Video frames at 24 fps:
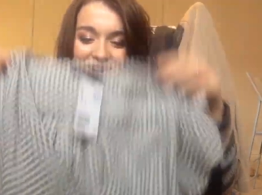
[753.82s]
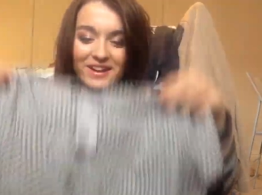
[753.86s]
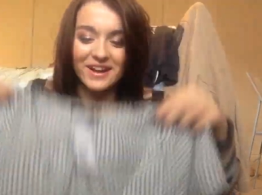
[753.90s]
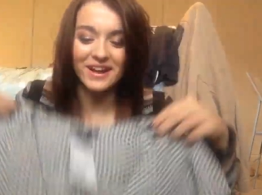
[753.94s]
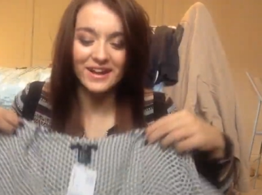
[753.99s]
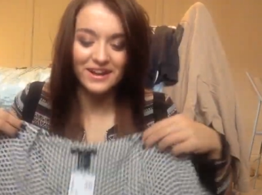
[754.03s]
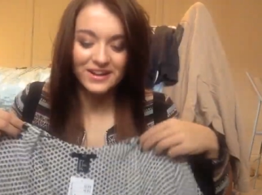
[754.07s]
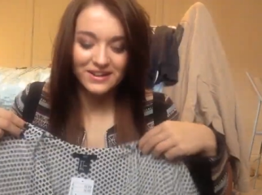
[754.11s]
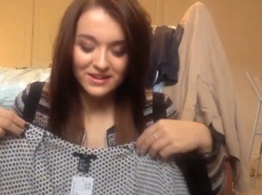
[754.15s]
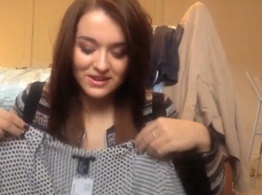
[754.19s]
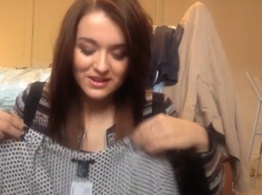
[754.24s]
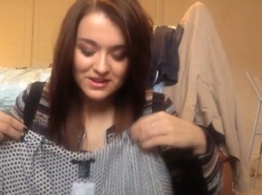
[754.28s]
okay,
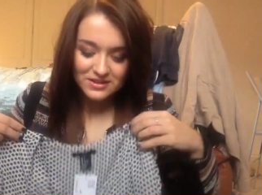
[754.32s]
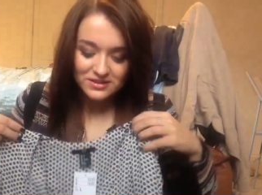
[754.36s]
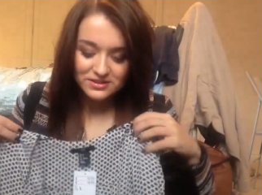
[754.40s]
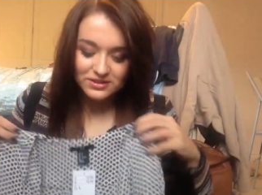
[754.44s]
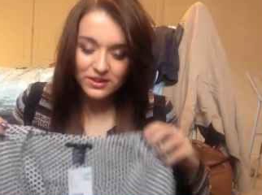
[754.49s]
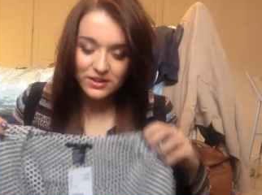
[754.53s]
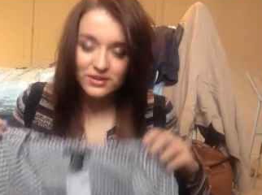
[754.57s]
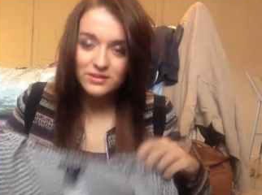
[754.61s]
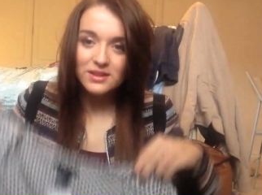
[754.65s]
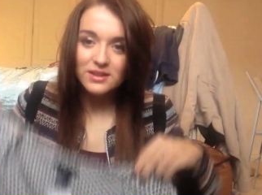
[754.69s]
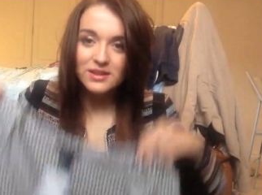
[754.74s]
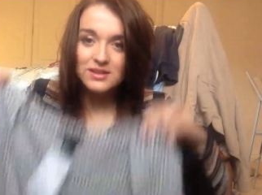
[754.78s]
so
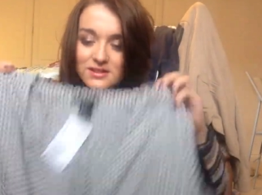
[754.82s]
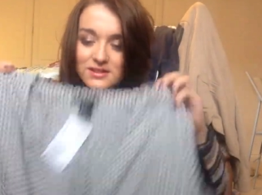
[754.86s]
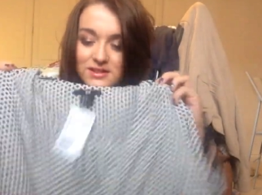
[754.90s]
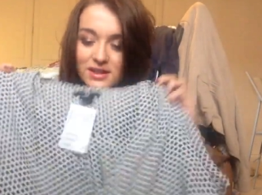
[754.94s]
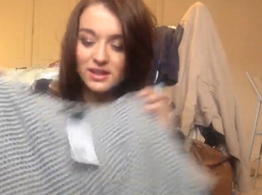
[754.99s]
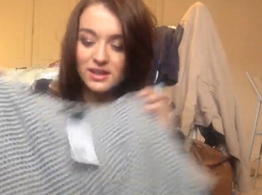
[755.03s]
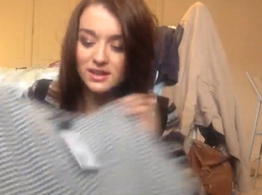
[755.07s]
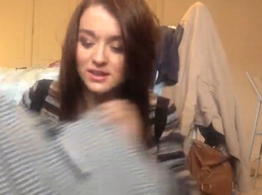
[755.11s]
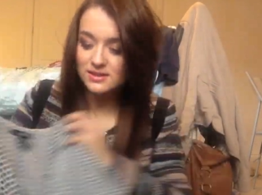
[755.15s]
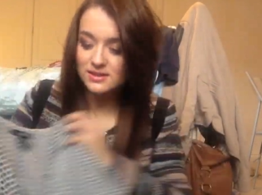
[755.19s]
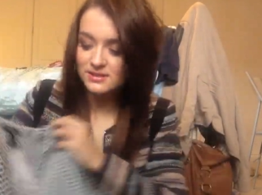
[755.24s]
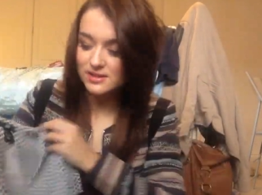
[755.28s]
this
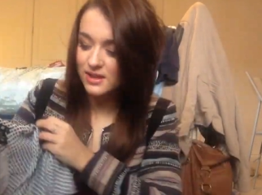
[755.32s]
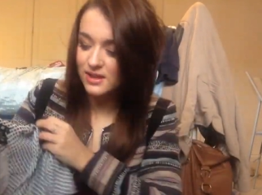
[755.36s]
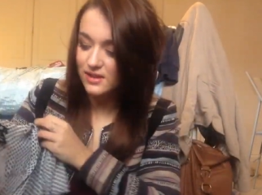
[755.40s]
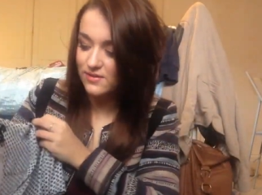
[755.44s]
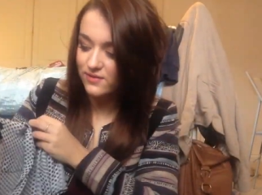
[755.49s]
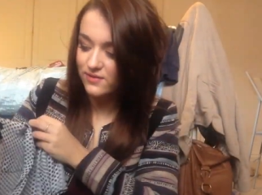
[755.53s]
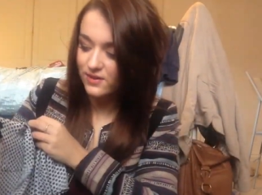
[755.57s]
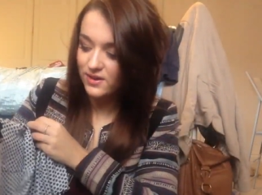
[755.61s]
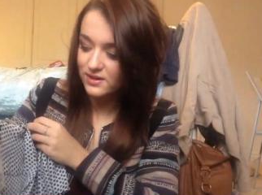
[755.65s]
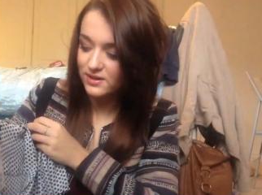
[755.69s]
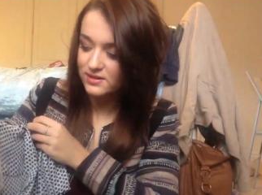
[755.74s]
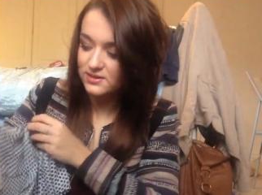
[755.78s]
is the
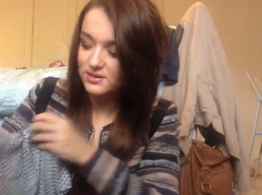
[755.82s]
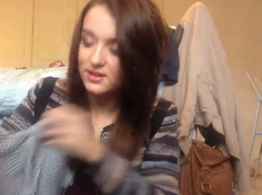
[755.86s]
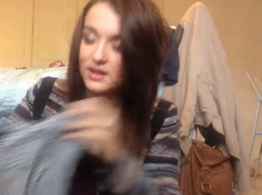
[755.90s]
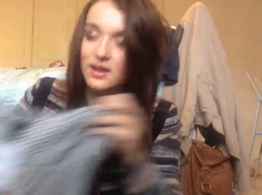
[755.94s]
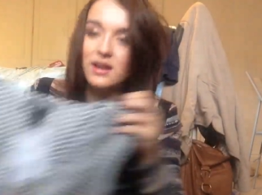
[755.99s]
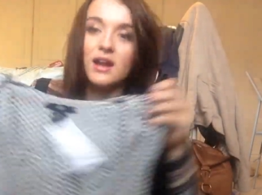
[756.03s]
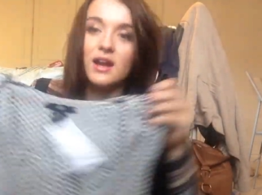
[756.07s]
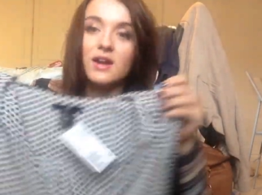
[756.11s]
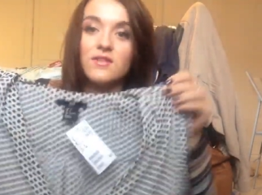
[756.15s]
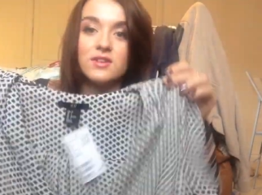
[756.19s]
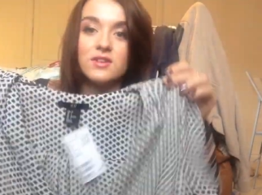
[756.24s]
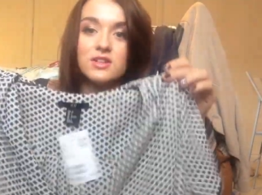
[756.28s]
first thing. I
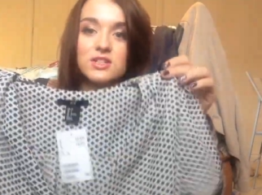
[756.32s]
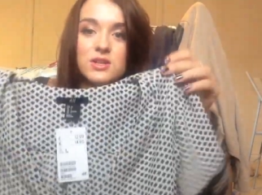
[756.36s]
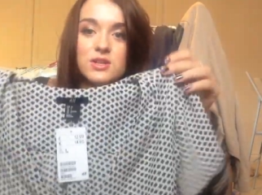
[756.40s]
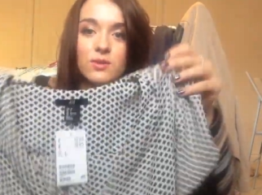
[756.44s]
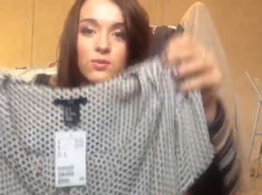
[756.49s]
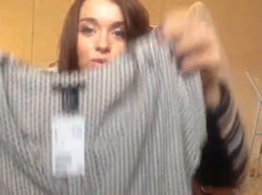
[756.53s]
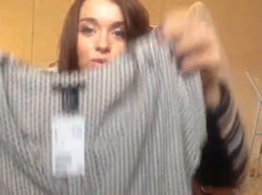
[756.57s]
haven't actually